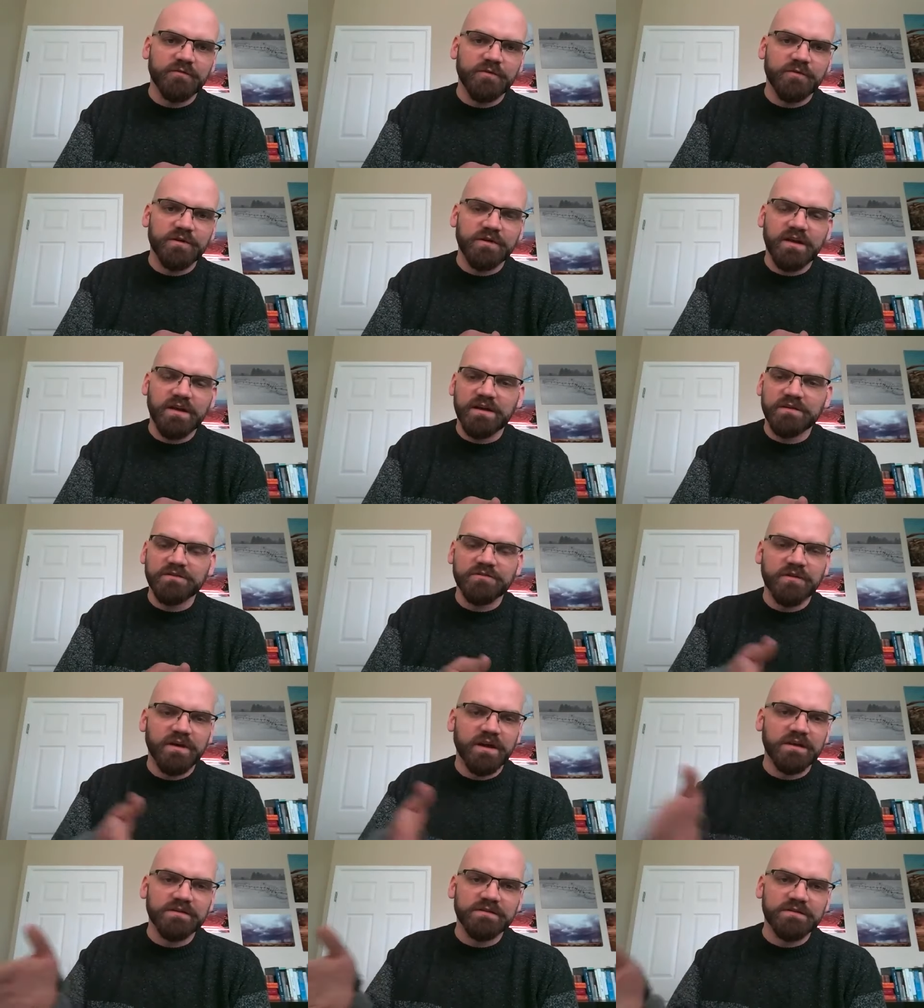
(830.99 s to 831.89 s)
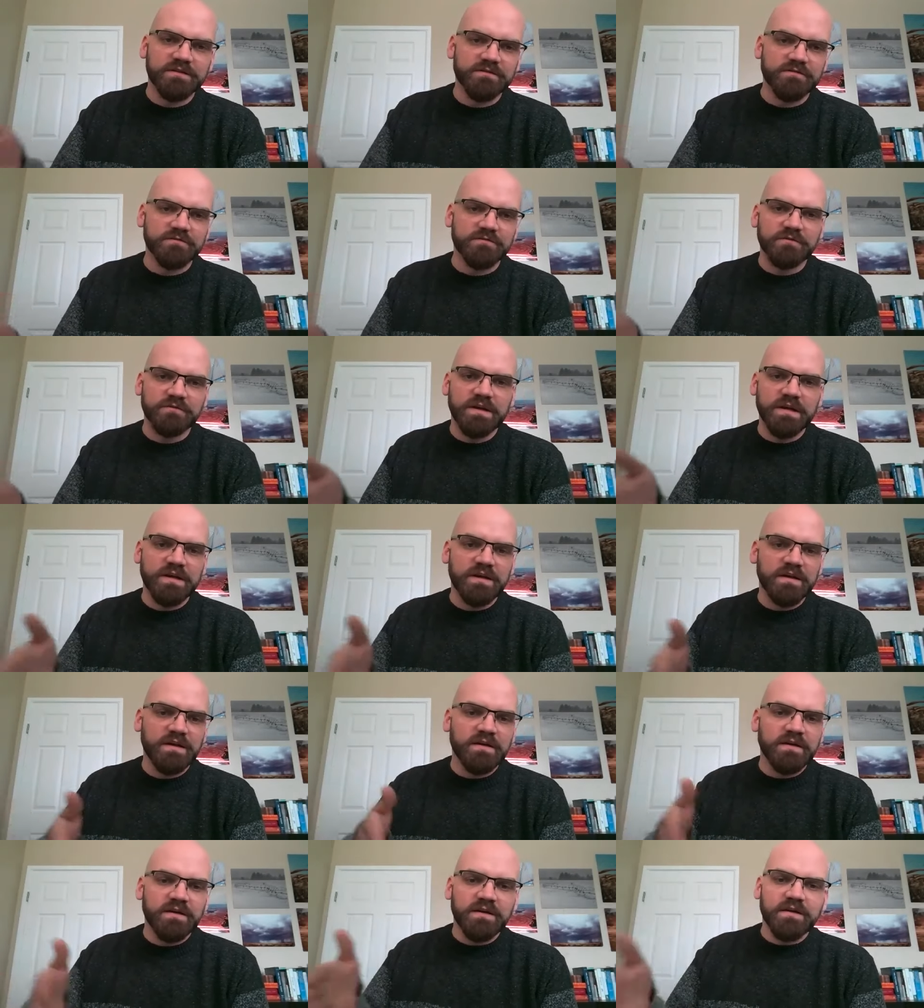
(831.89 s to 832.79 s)
We're not trying to
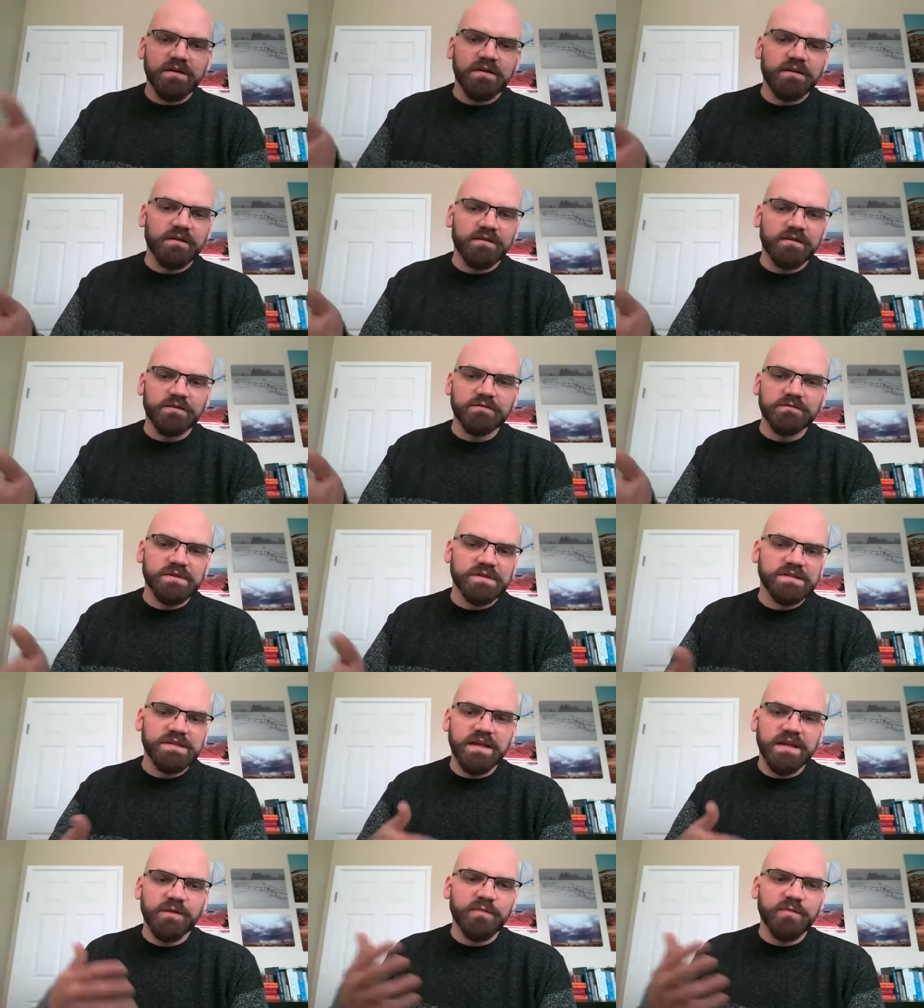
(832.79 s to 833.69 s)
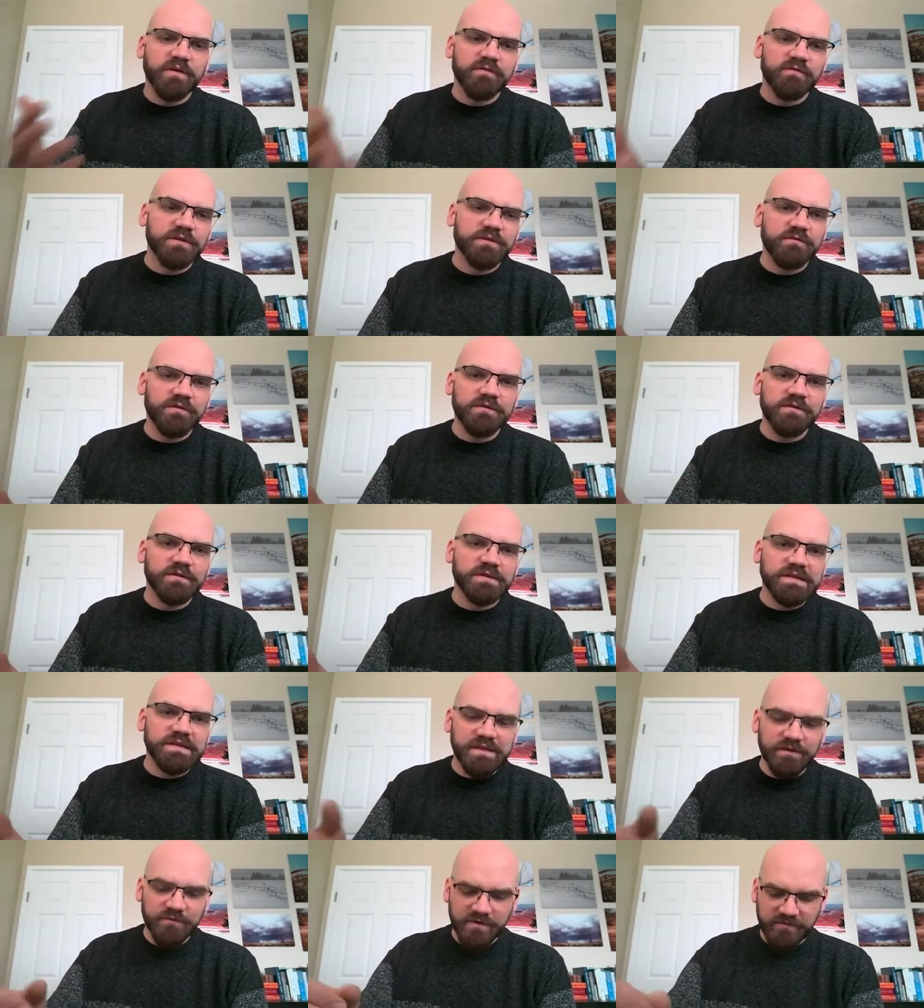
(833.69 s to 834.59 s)
you know set up every
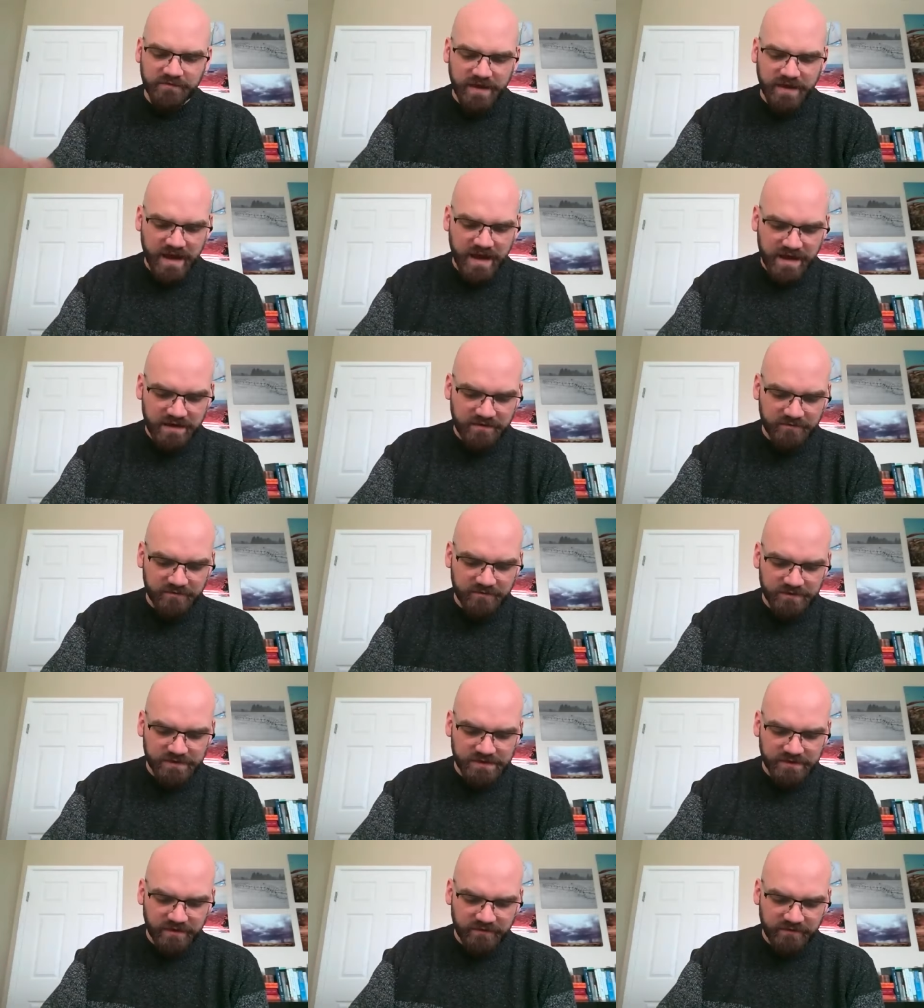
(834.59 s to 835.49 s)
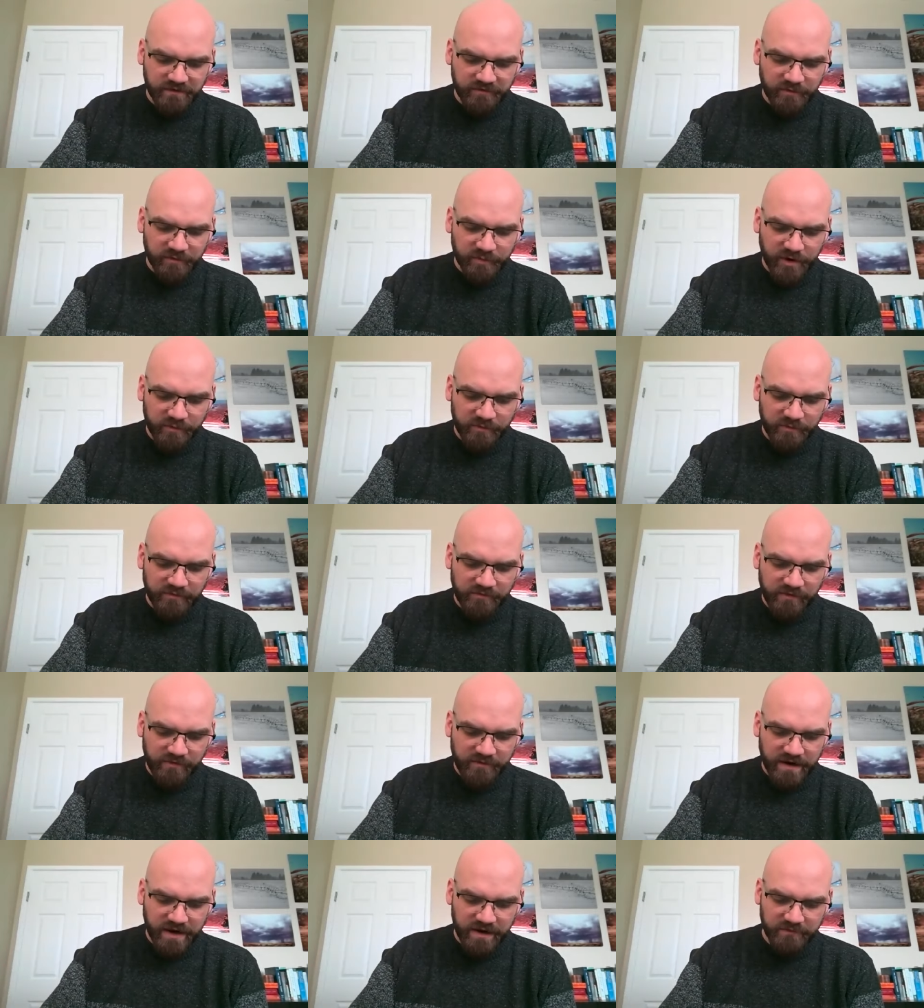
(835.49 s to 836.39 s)
grievance that we've had or solve every problem we've
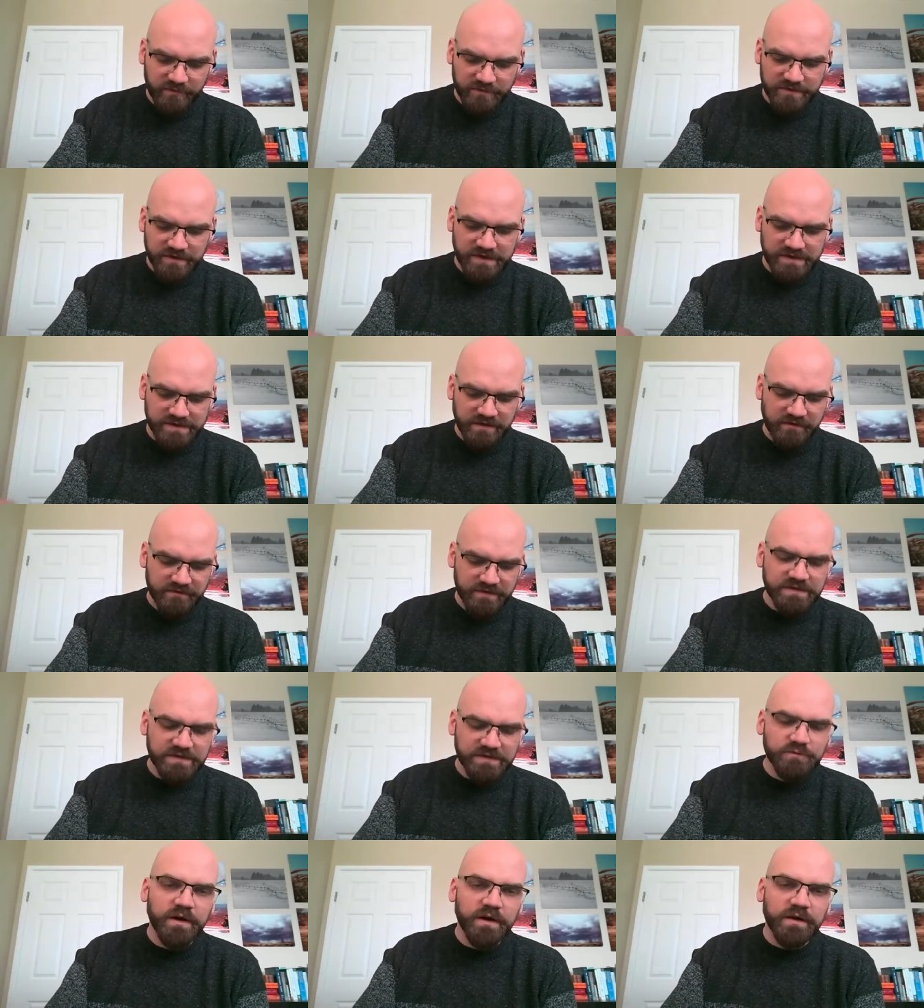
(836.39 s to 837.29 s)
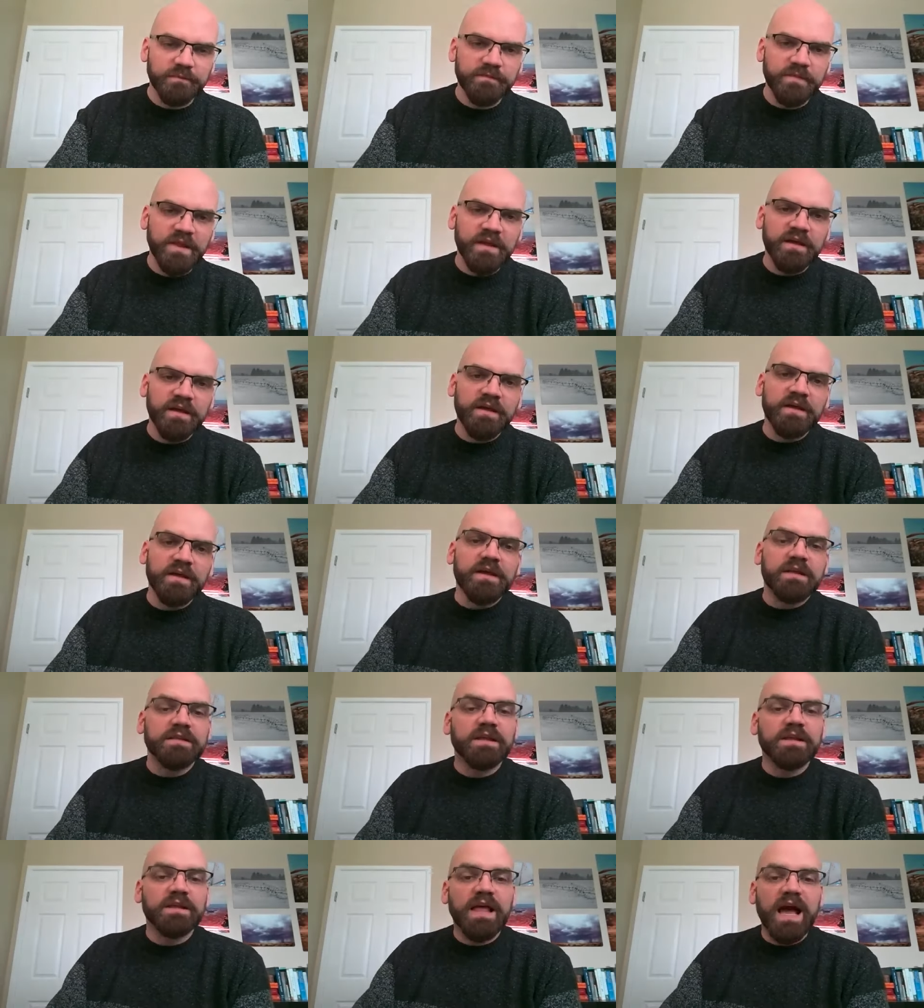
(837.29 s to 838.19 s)
ever had we're trying to solve this one
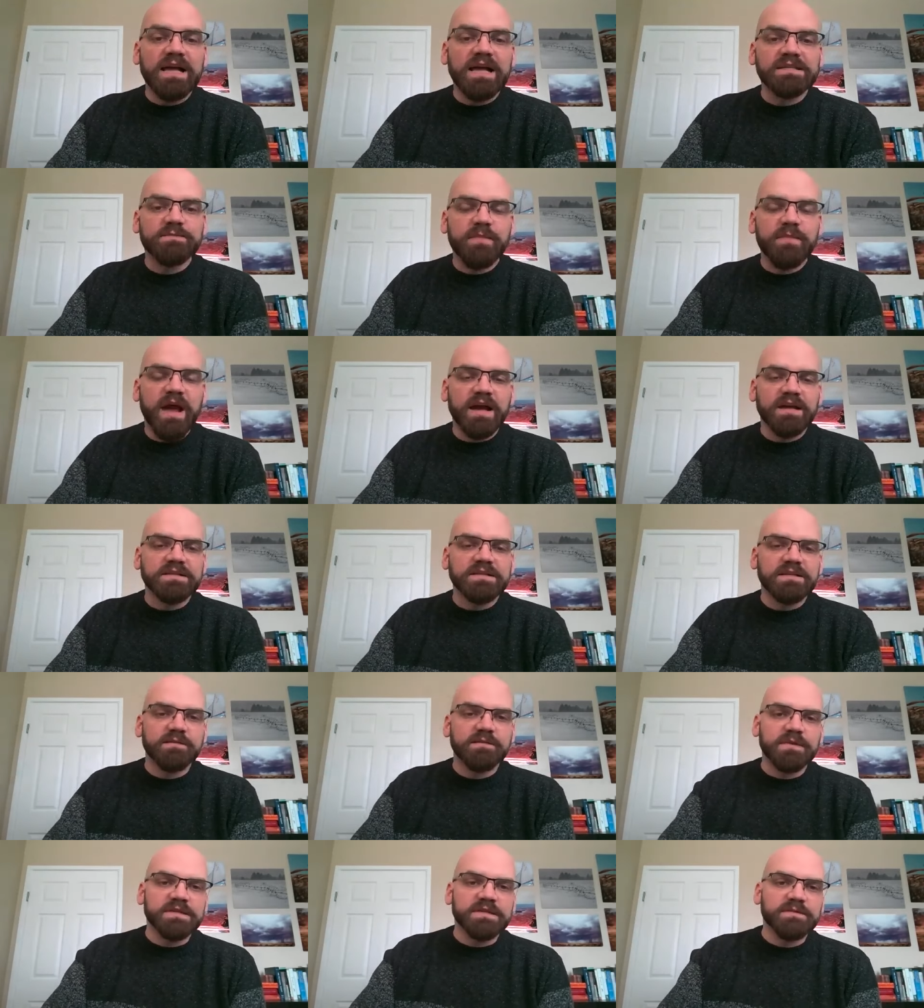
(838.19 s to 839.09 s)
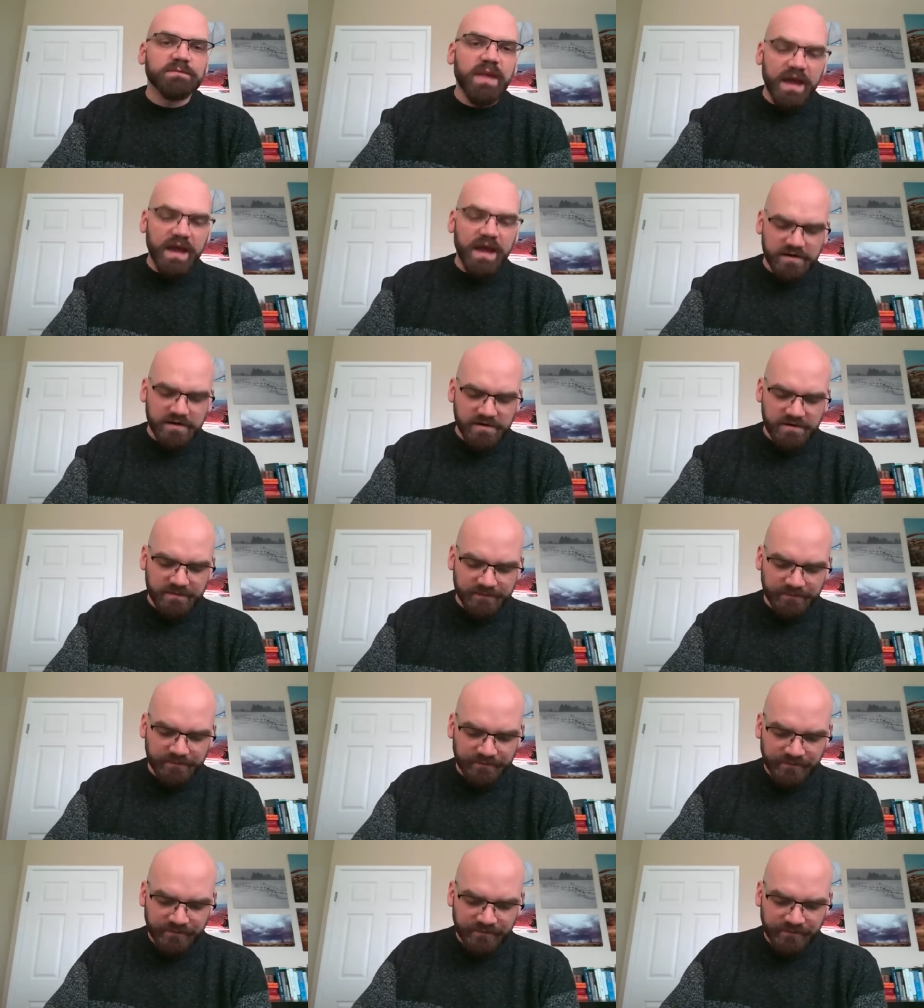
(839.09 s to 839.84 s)
the last maxim is manner